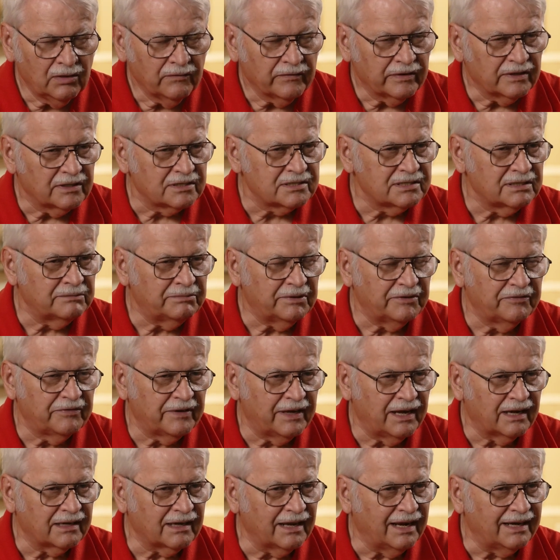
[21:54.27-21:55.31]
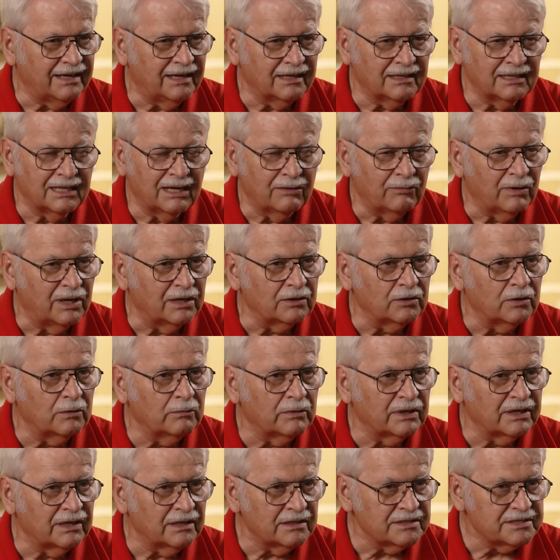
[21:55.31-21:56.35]
For the simple fact, I did not want no
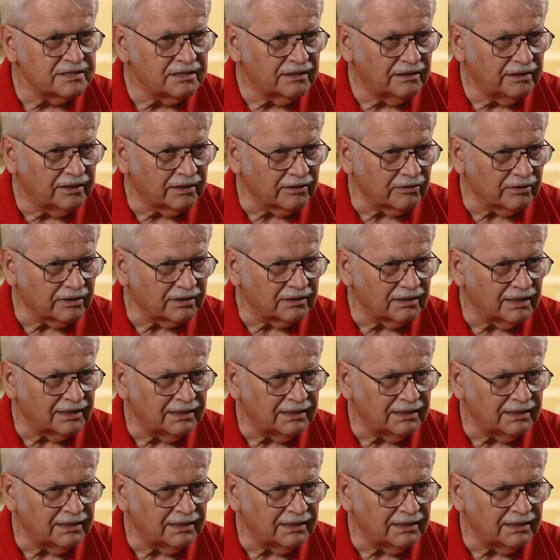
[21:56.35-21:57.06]
one else to hear it.